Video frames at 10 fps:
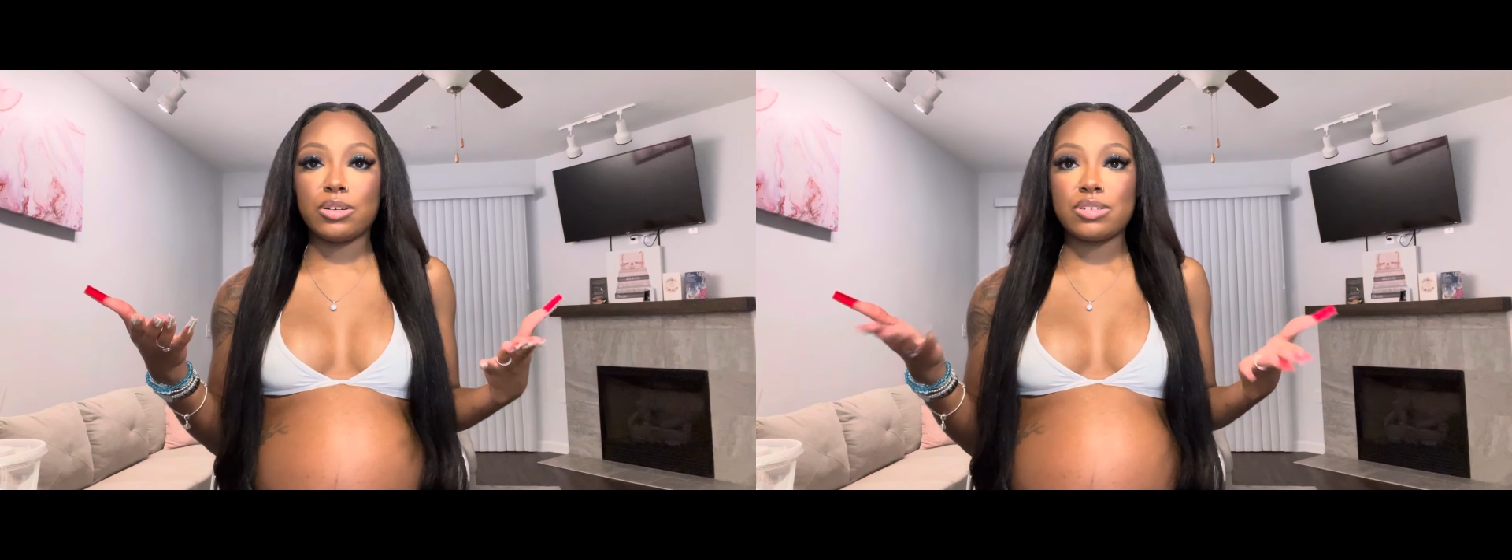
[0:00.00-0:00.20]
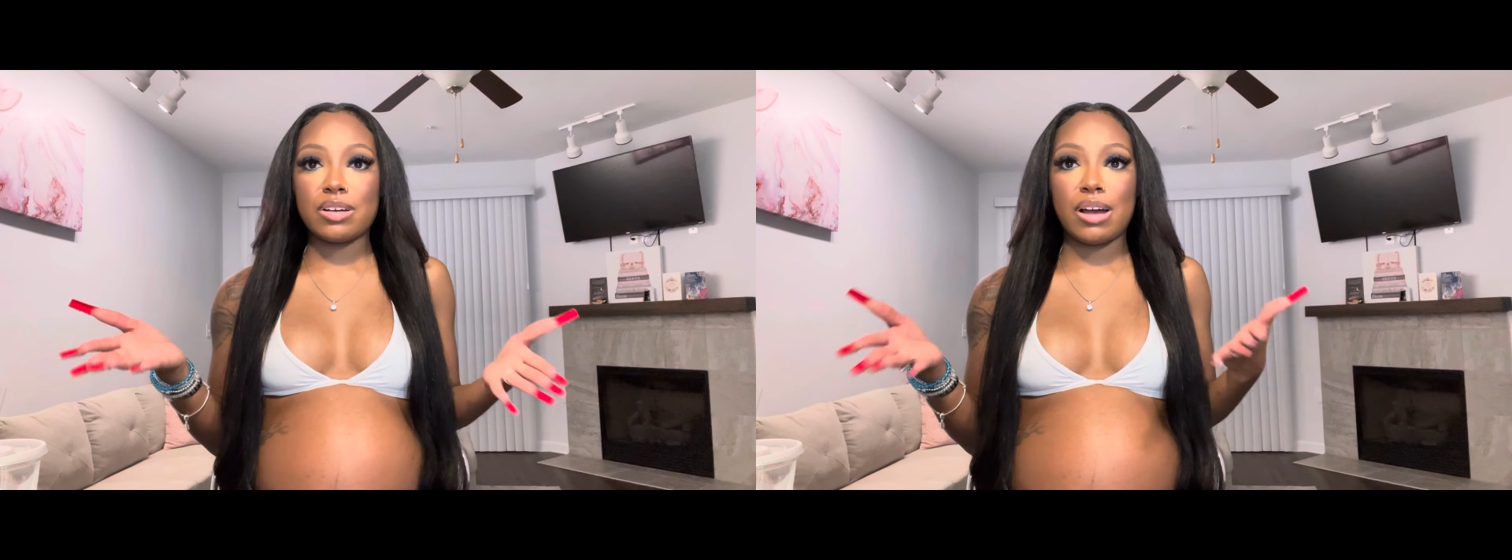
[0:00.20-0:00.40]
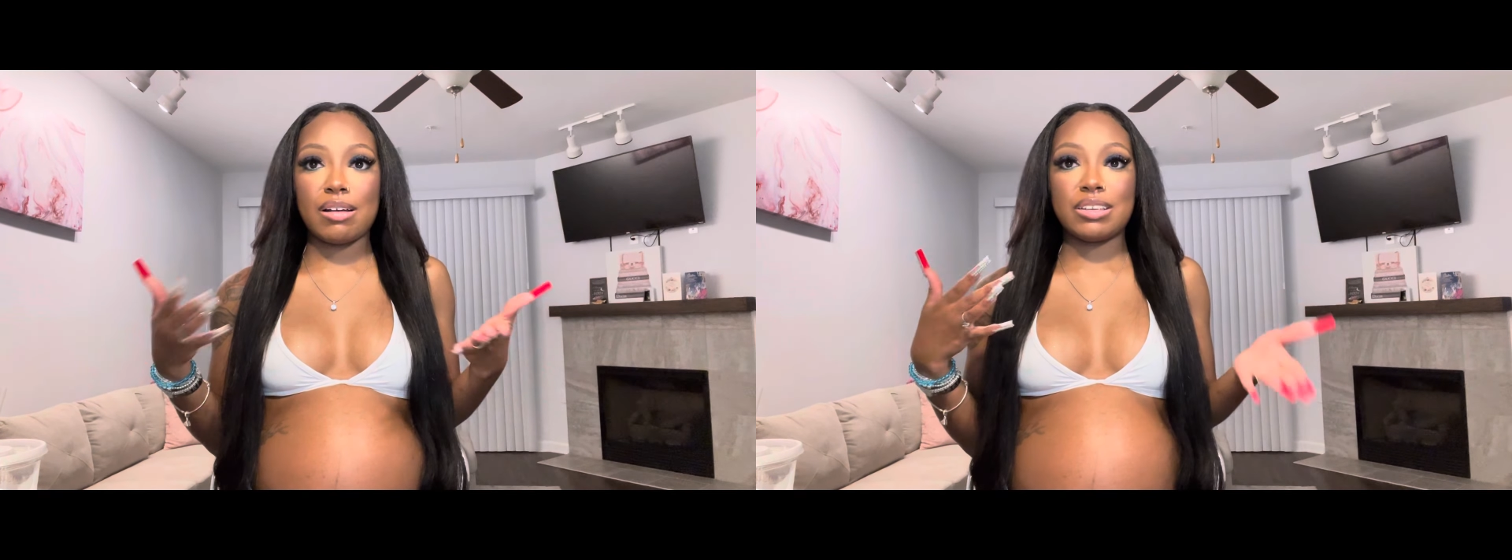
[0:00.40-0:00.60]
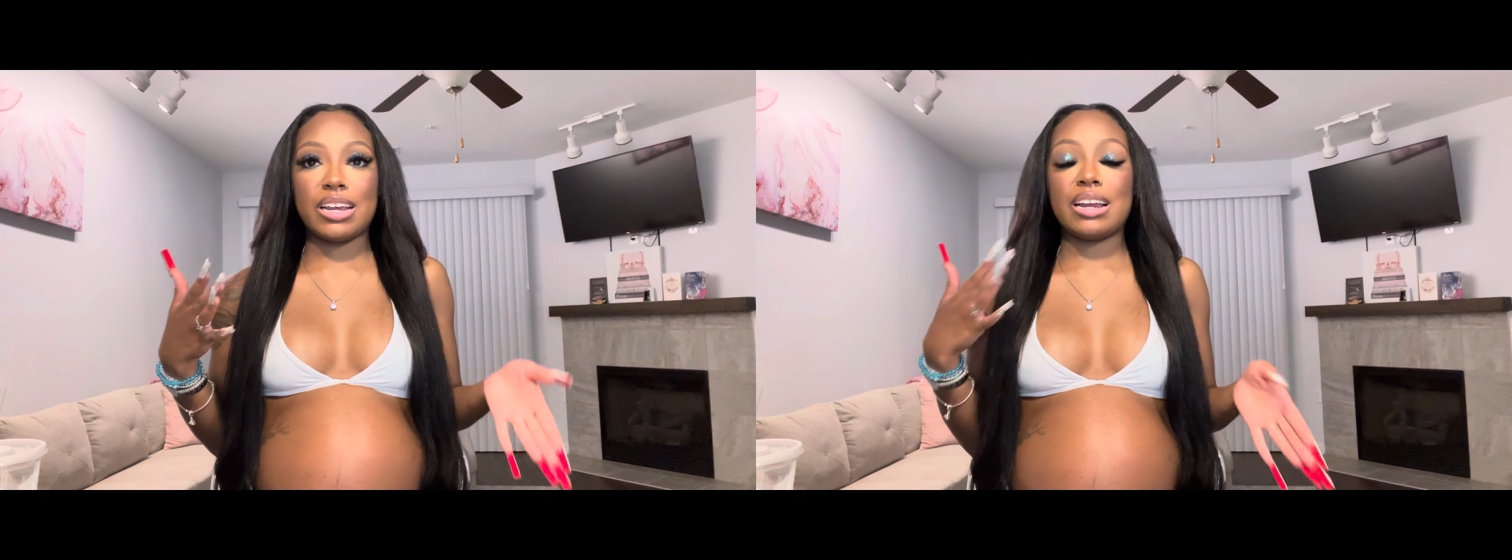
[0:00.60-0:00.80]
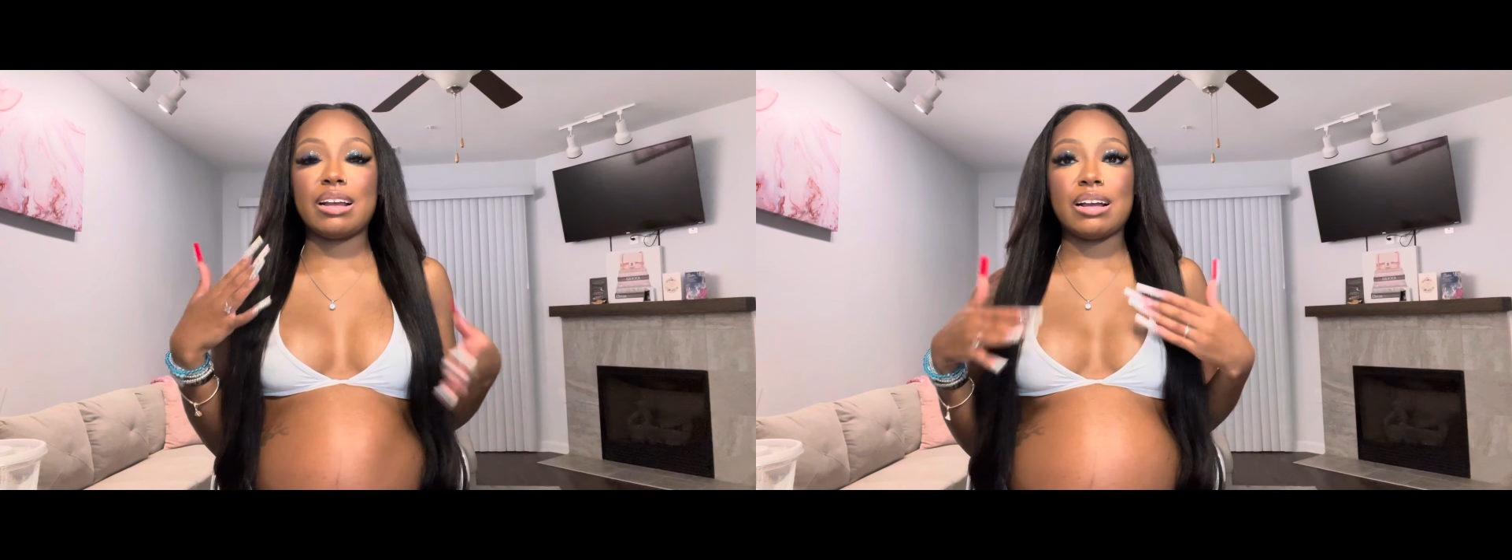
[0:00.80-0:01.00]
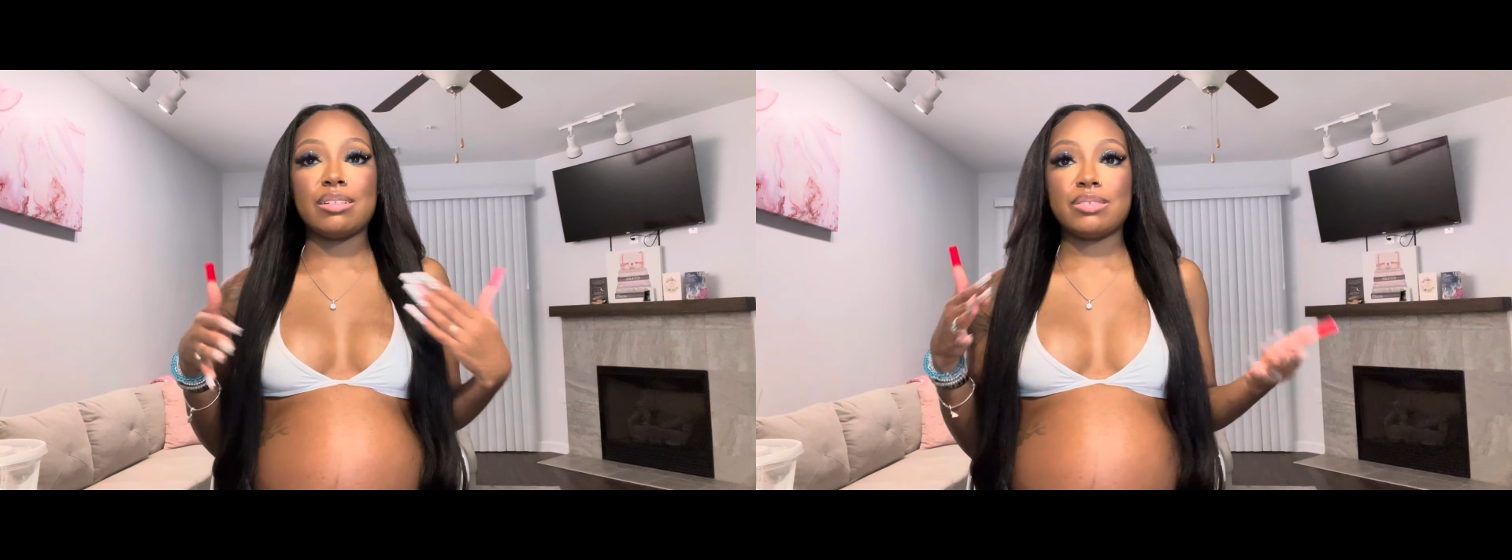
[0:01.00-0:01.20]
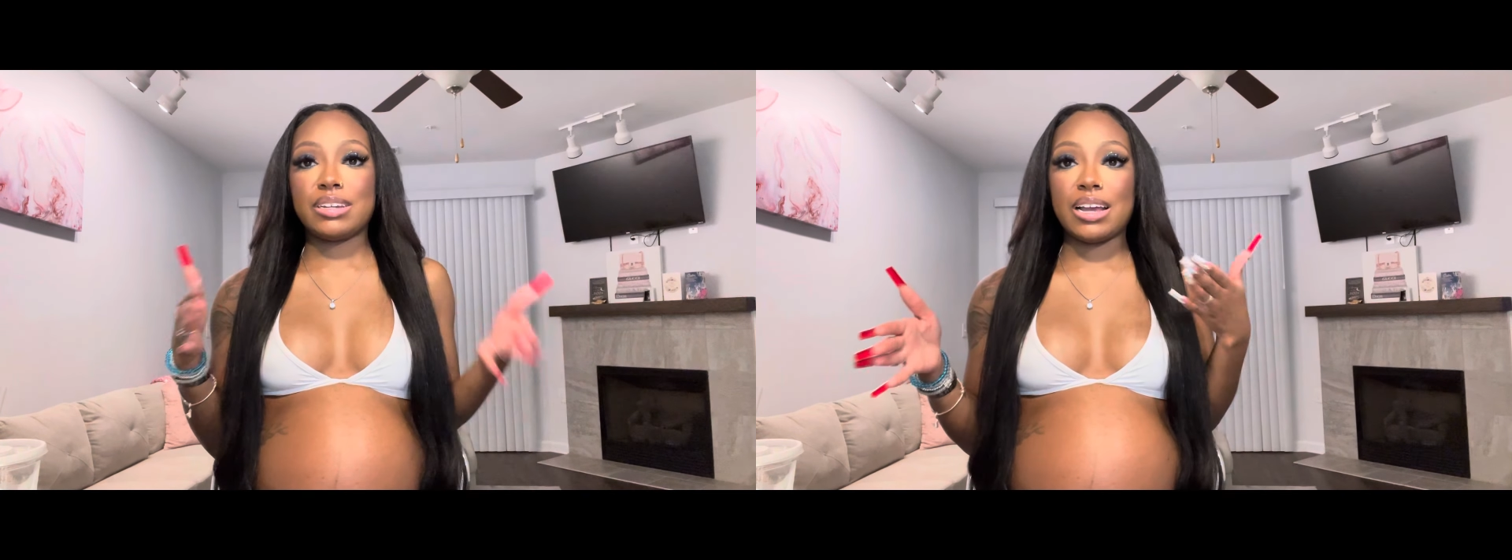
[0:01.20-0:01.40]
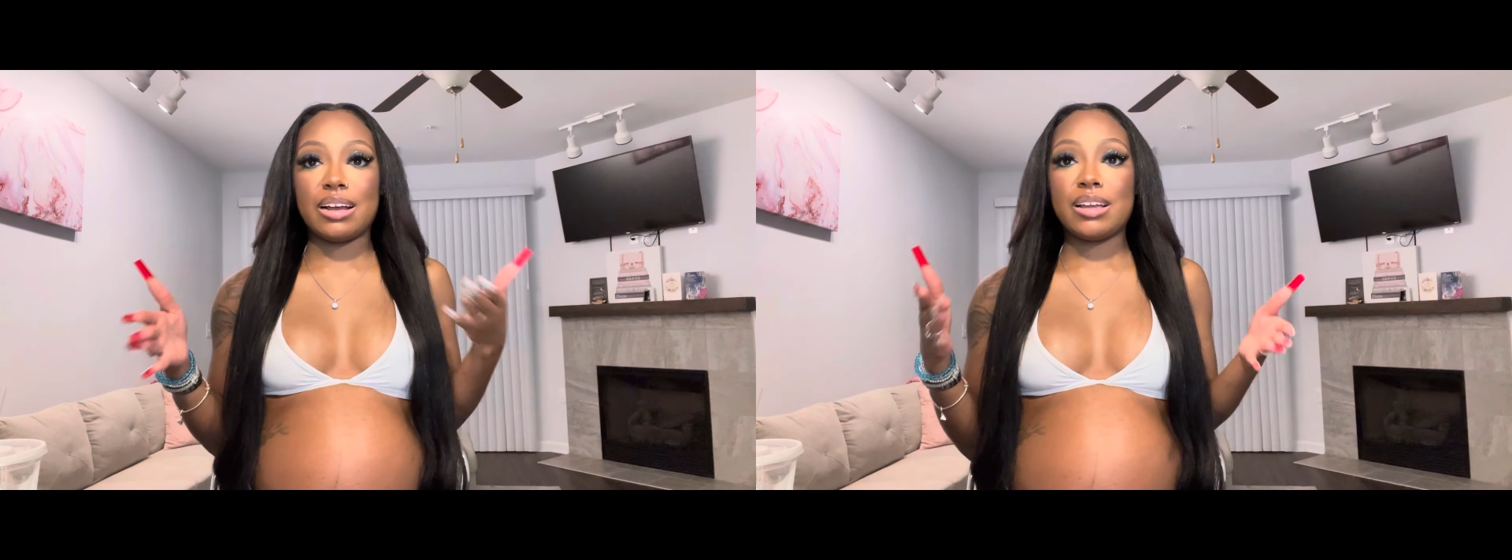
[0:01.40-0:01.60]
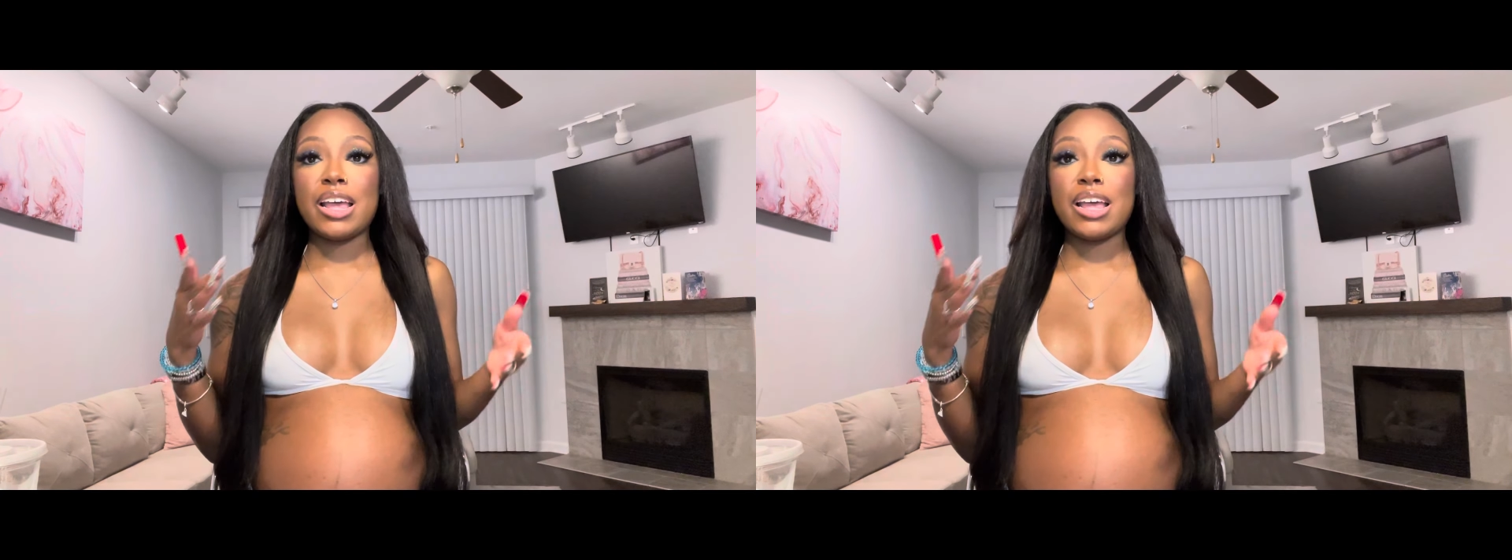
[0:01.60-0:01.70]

So I was like, yeah.